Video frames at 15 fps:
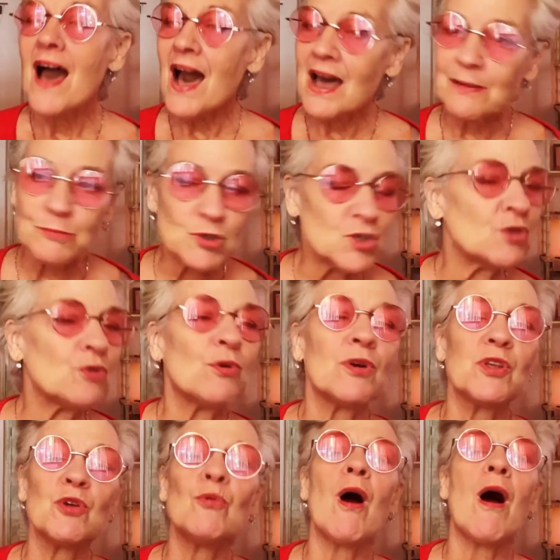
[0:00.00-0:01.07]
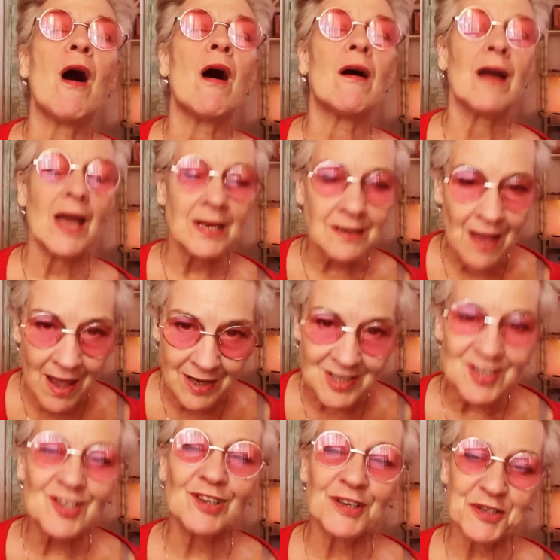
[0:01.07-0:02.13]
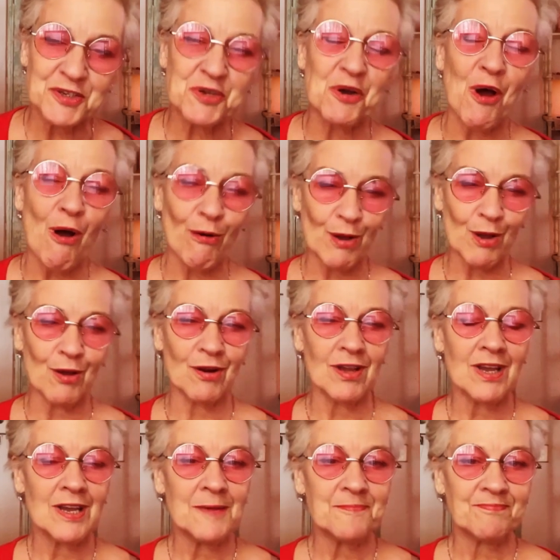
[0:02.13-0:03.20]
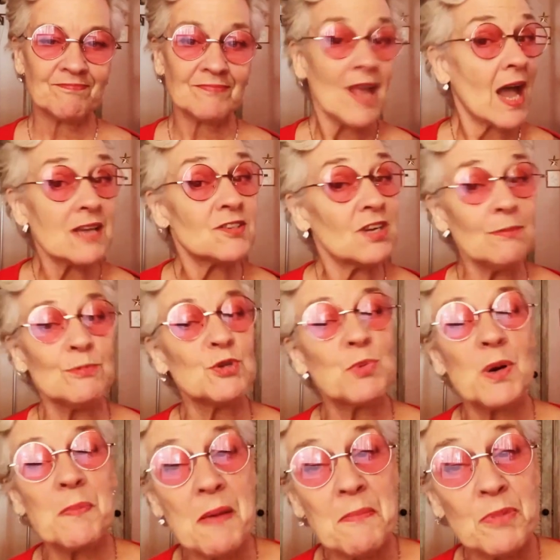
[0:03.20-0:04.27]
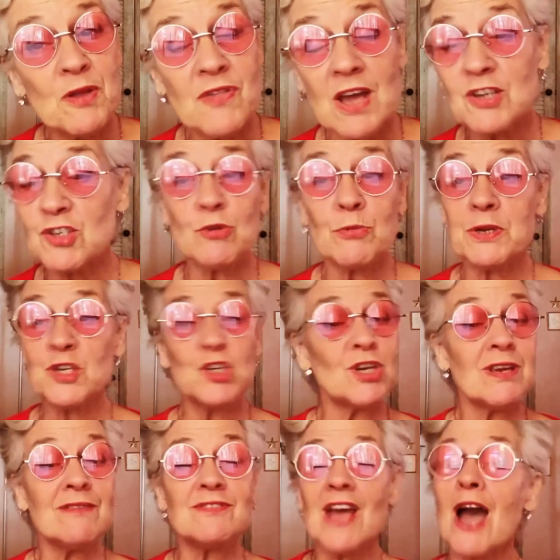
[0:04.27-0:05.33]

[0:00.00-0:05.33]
"I'm sure you are an excellent auror. I seem to remember that you achieved